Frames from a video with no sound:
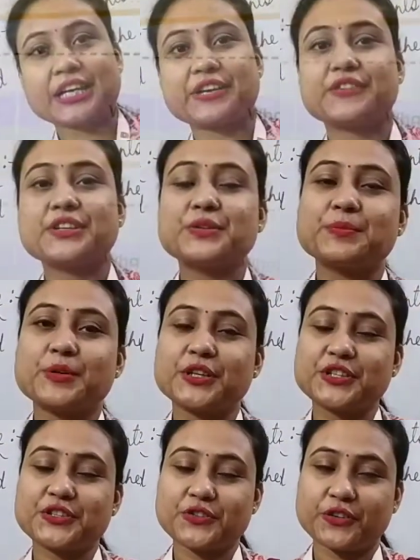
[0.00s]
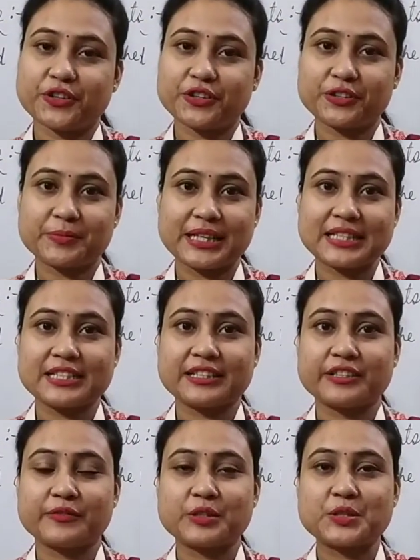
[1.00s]
A very good morning to all my dear
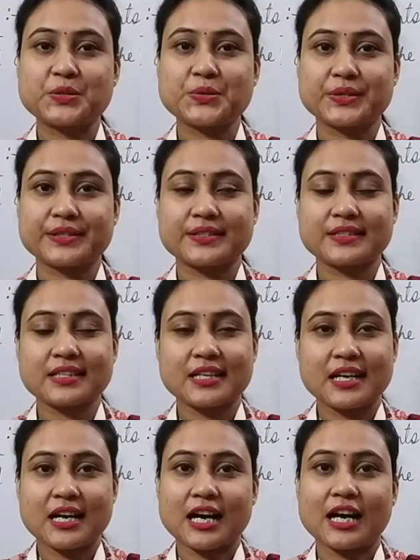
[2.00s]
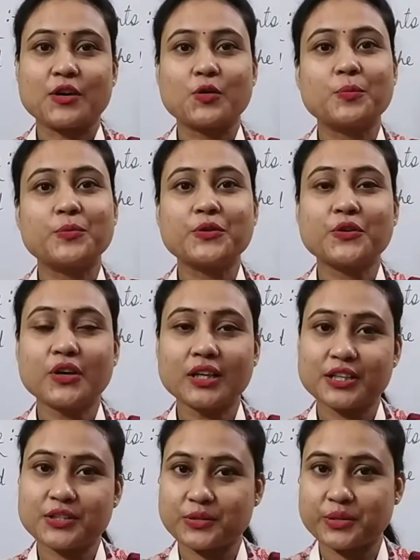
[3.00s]
lovely students. I hope you all
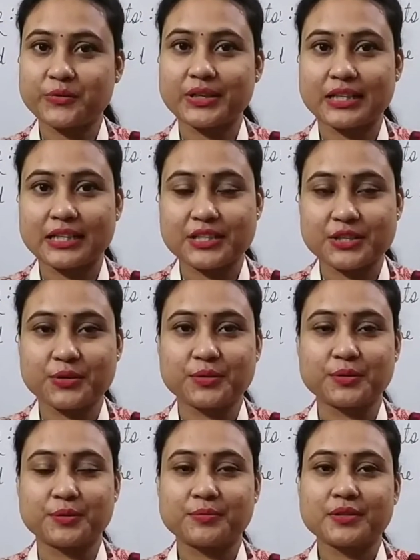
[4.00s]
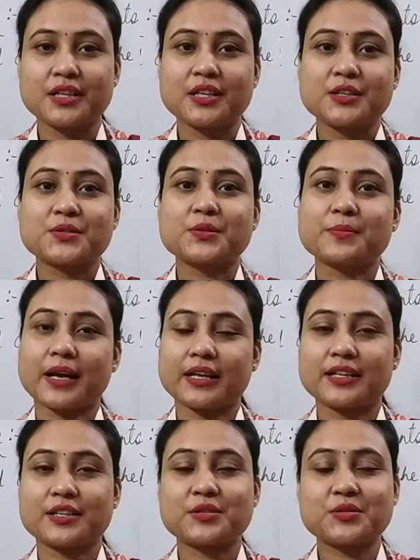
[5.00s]
are doing well at your home. So my
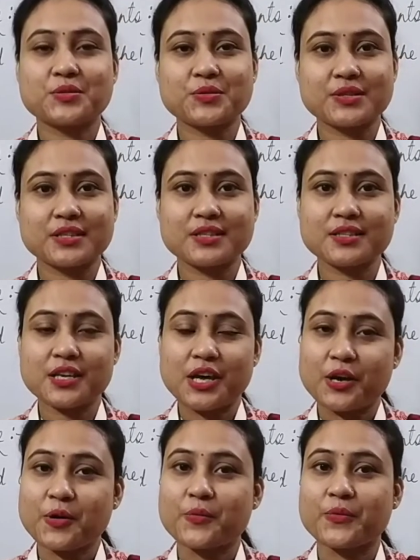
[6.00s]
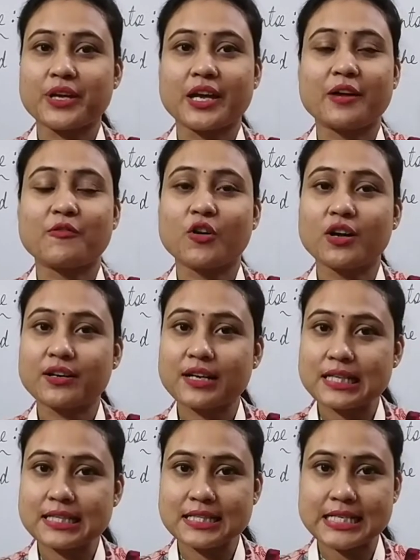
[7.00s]
dear students, we have
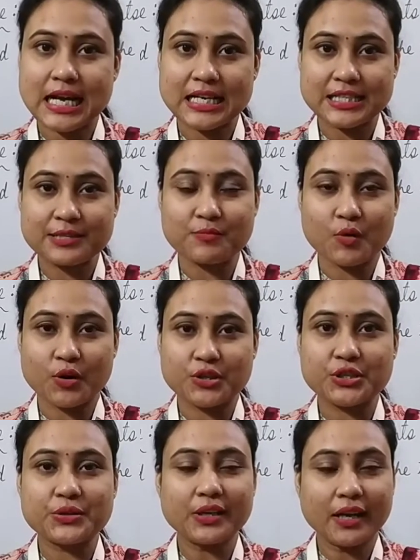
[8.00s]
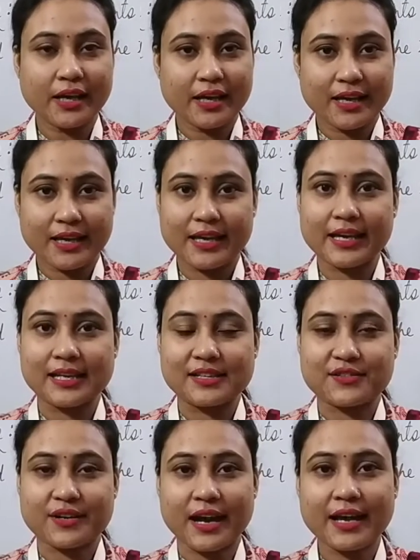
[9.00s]
already started module
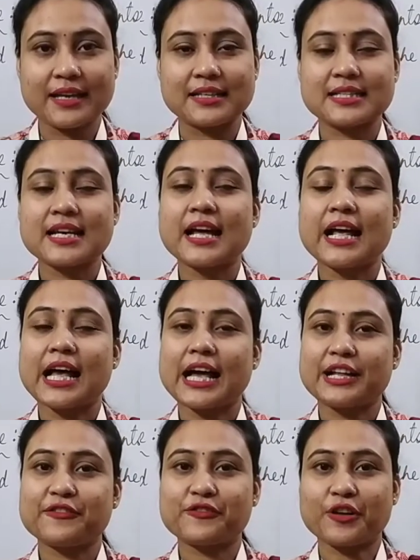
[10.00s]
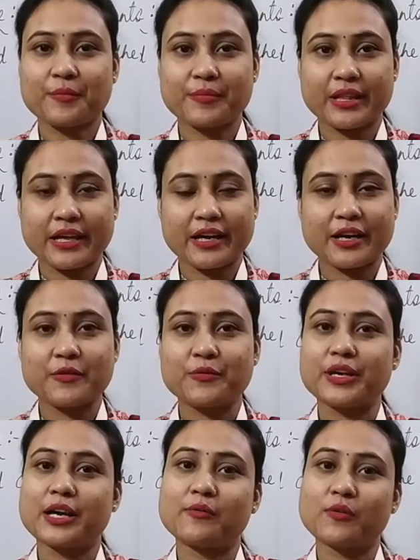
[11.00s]
8, right? And from there
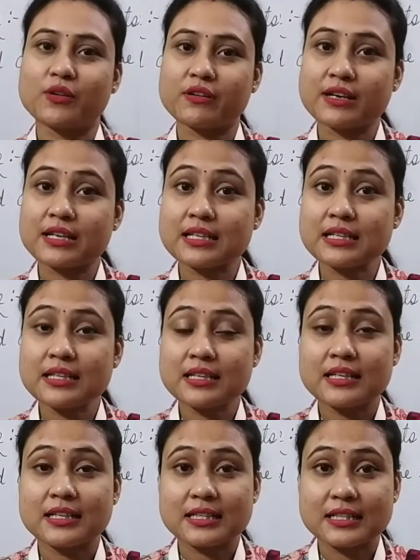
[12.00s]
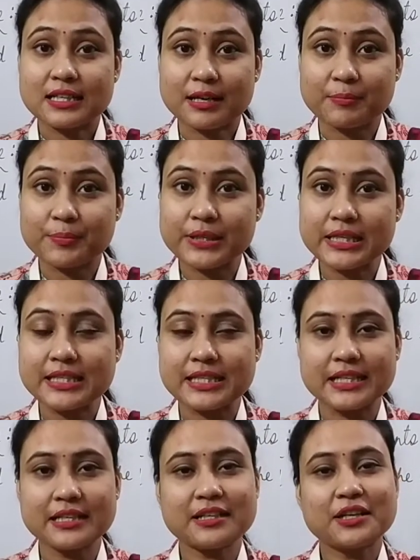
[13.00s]
we have already
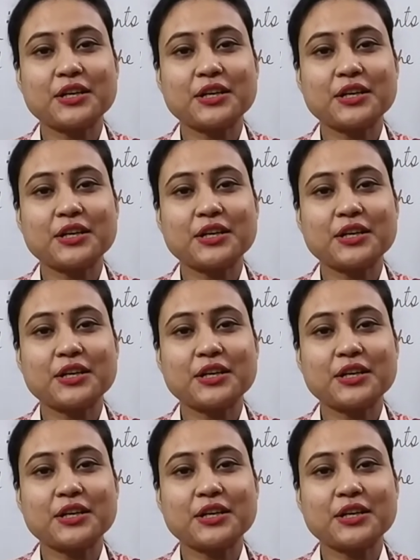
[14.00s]
completed